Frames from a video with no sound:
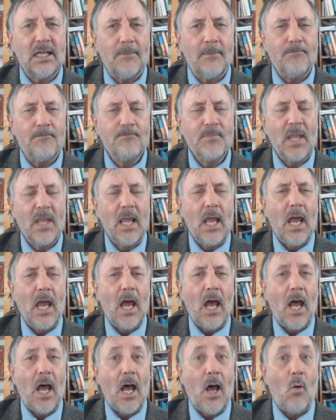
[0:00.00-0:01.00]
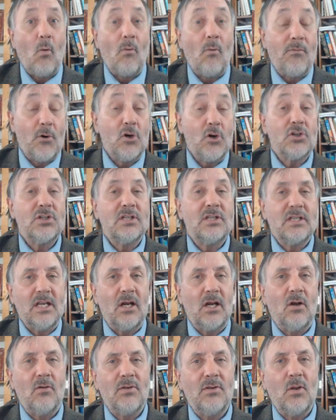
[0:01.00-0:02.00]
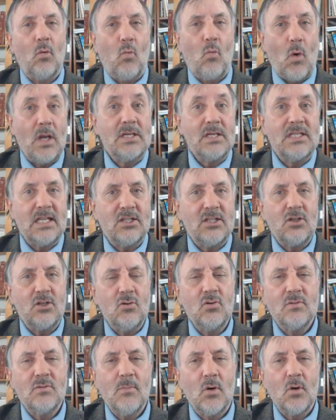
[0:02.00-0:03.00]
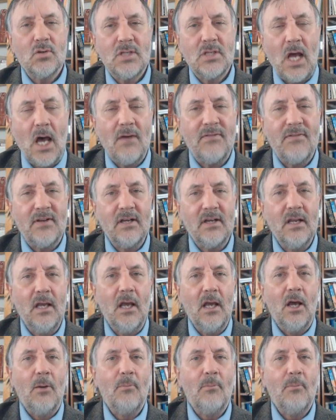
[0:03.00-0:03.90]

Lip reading: well, first, the ones that you use most often,